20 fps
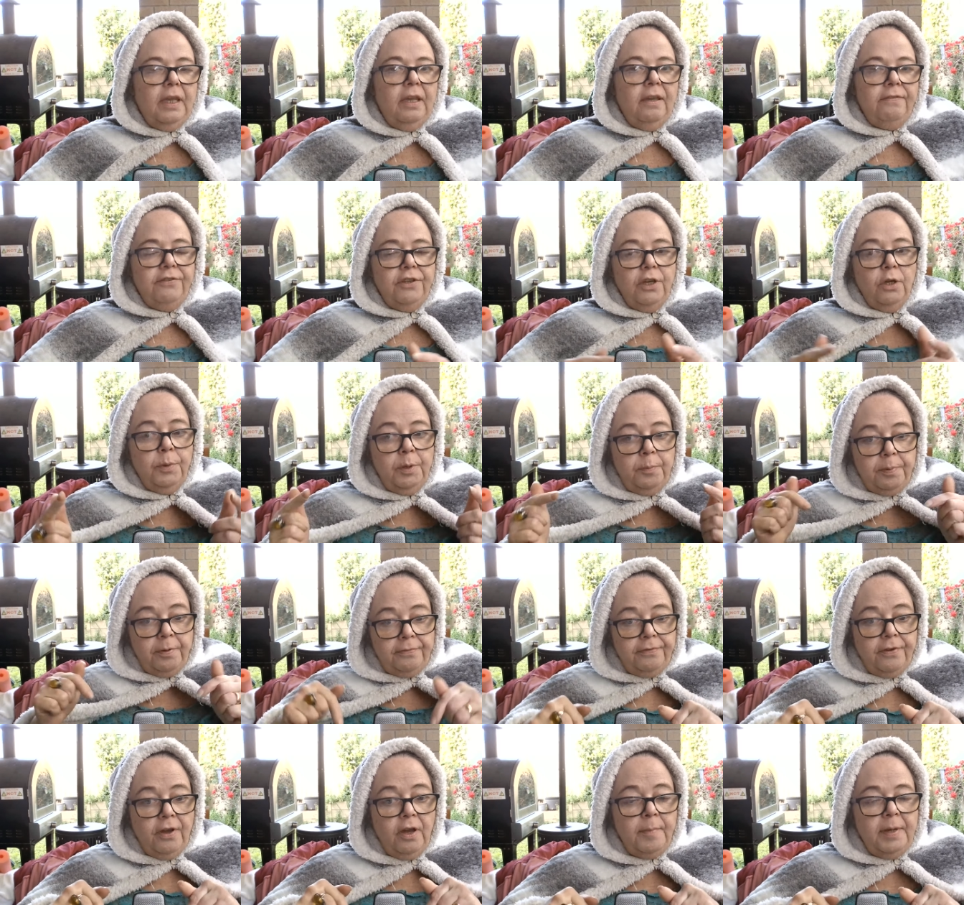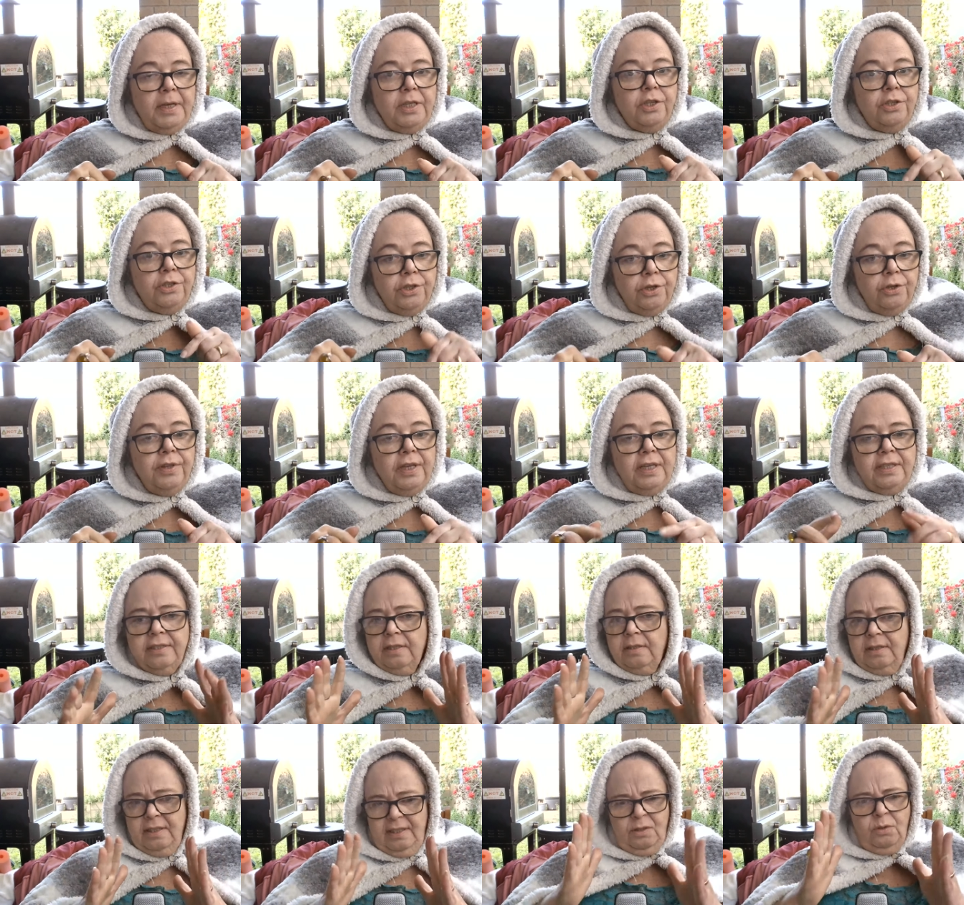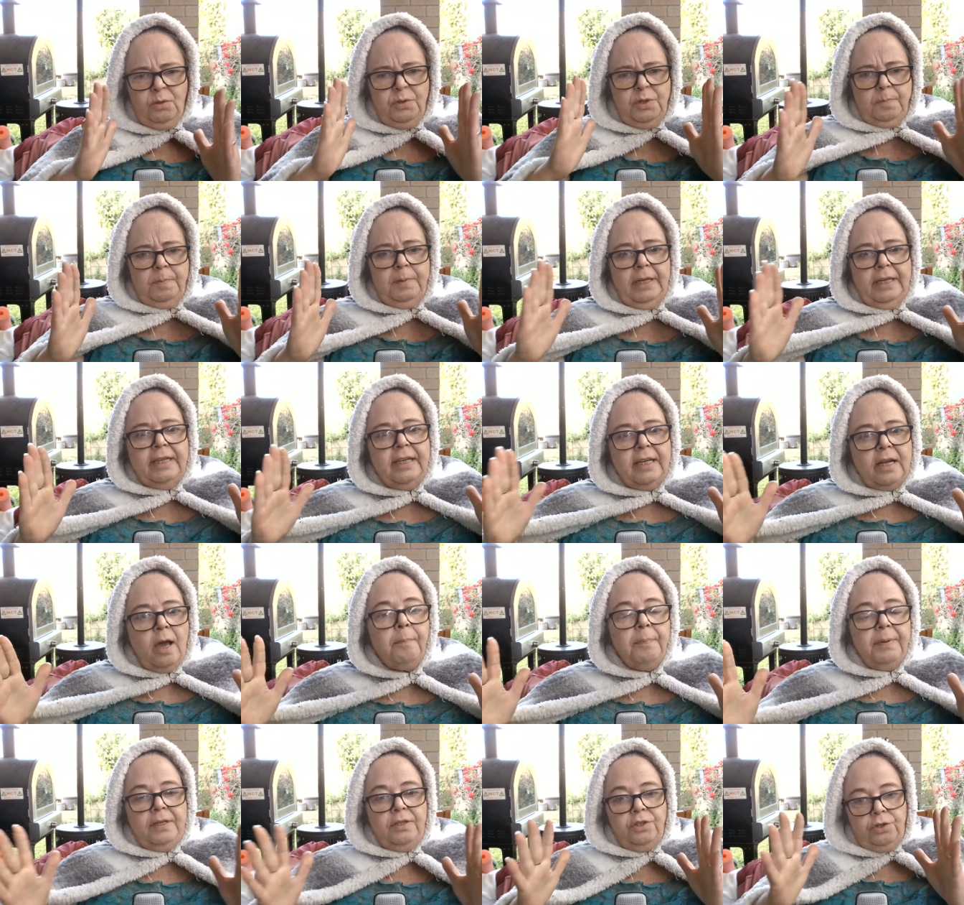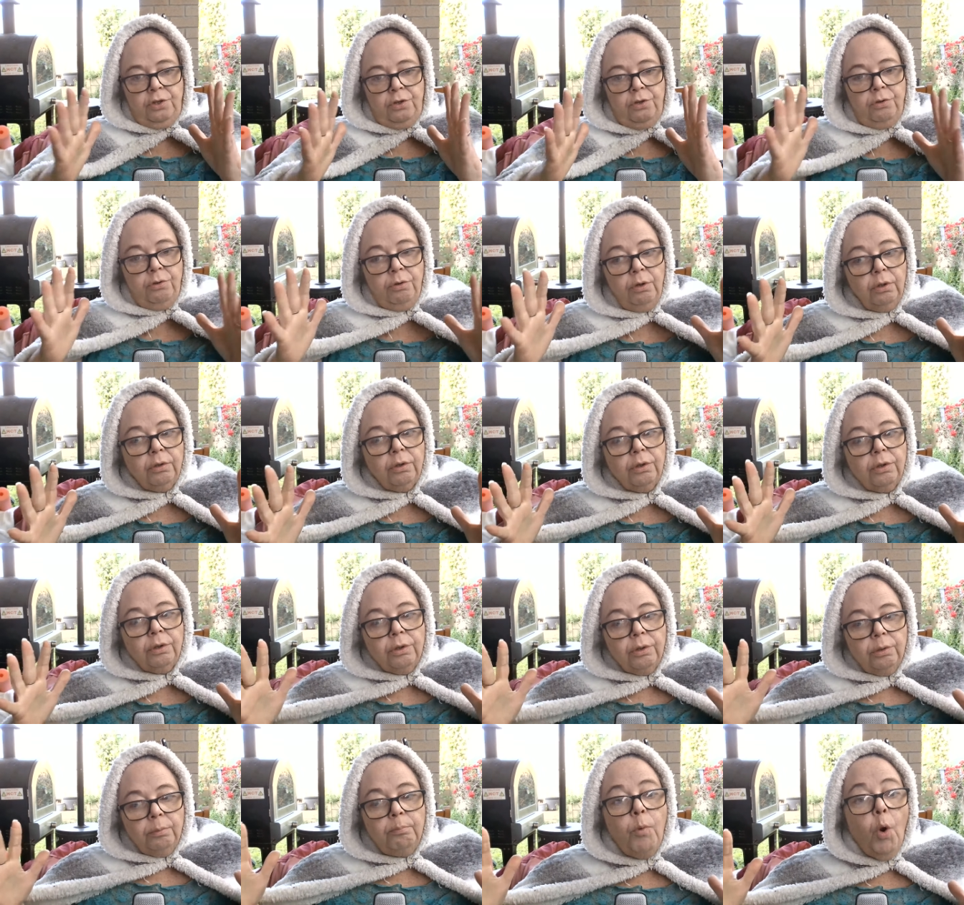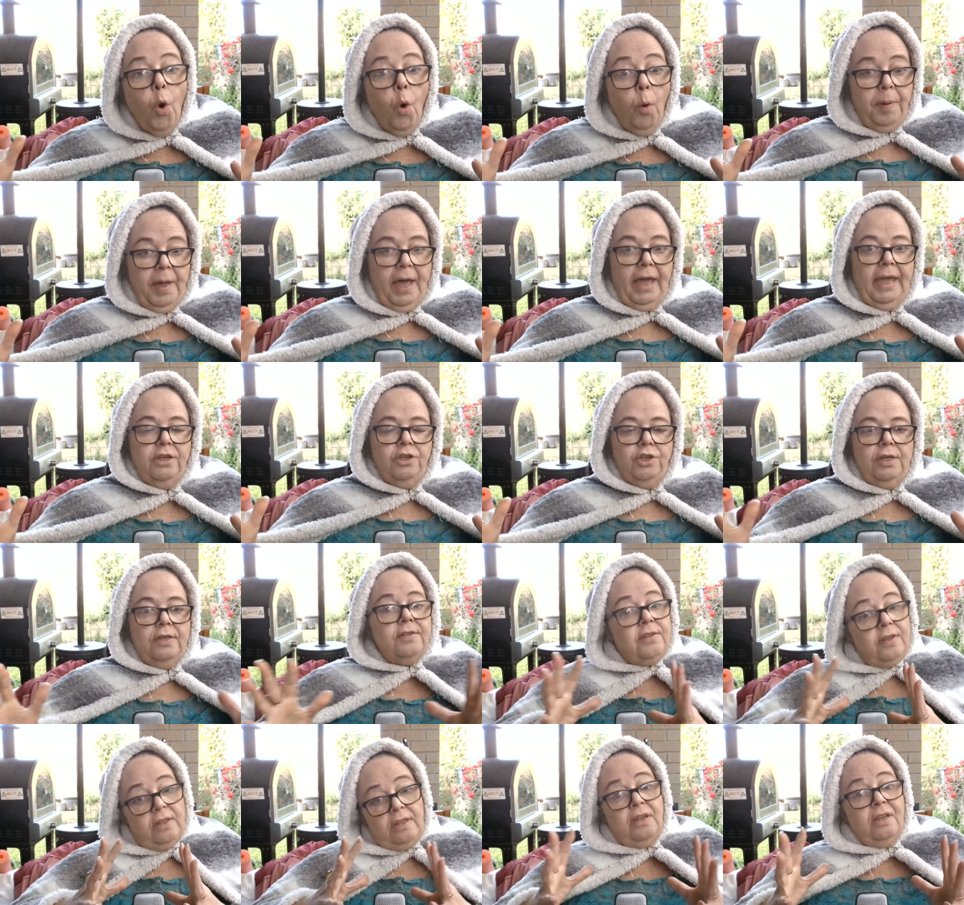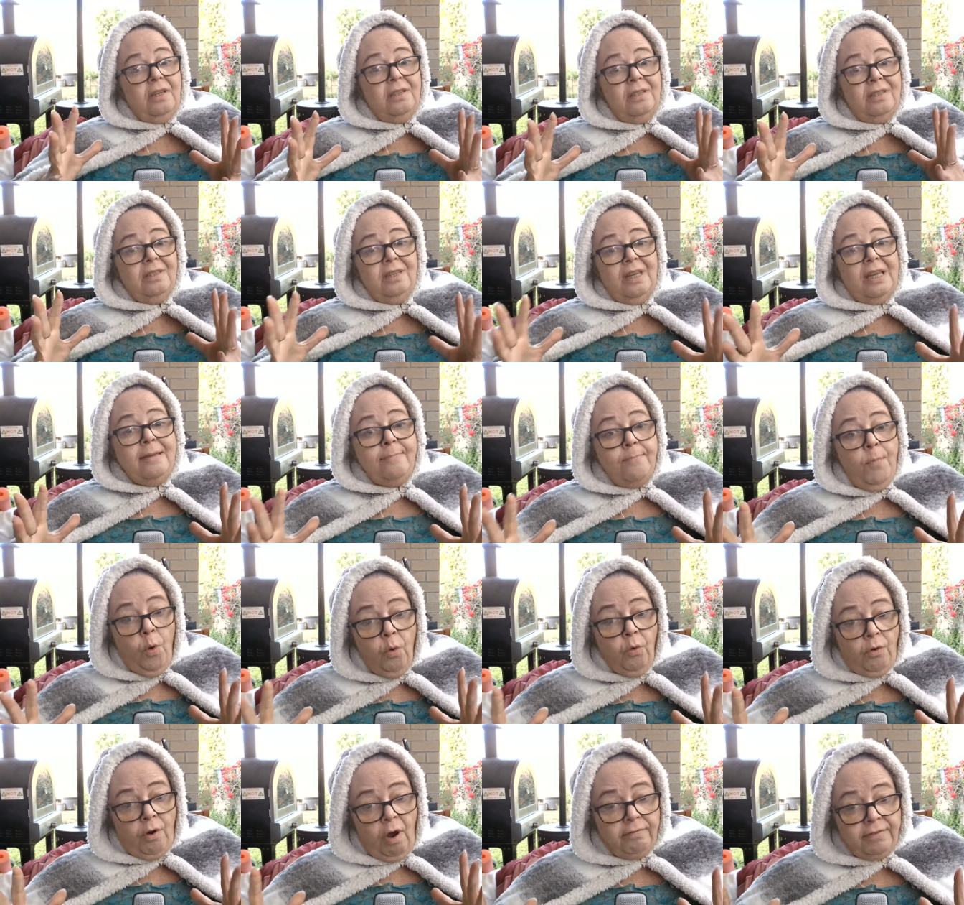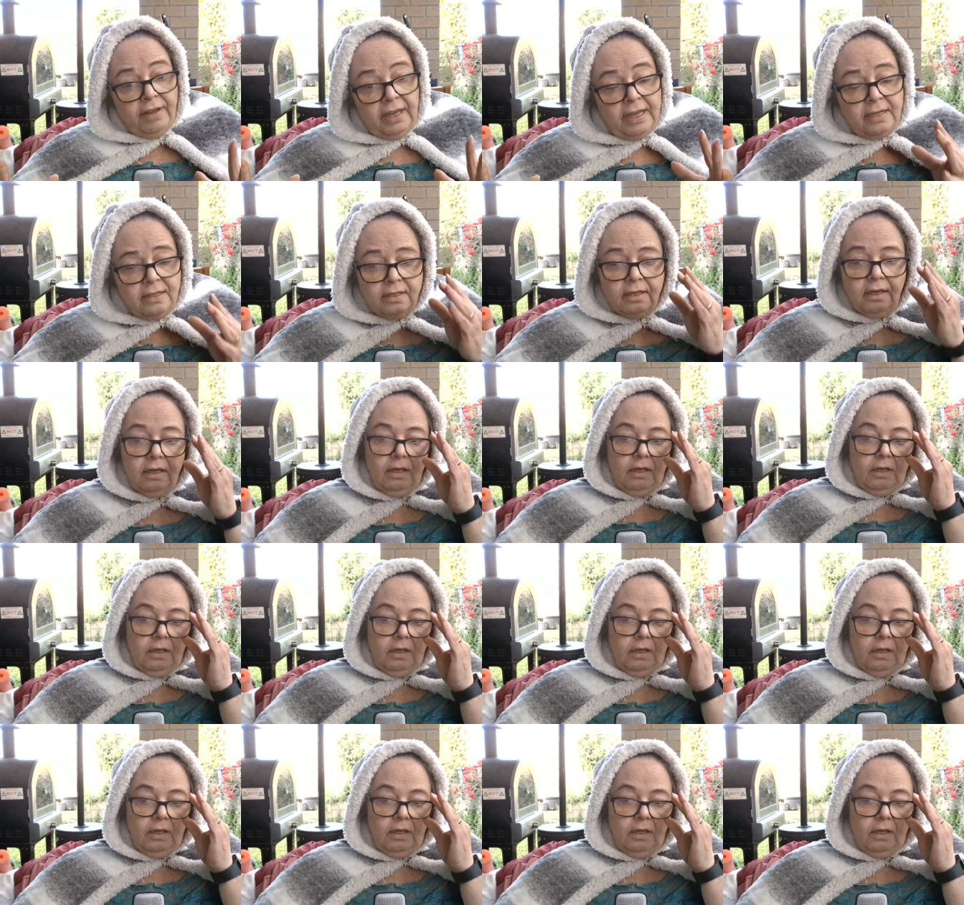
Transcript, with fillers: If you would prefer me to do this and still split it up into more pages so that you can see more of it?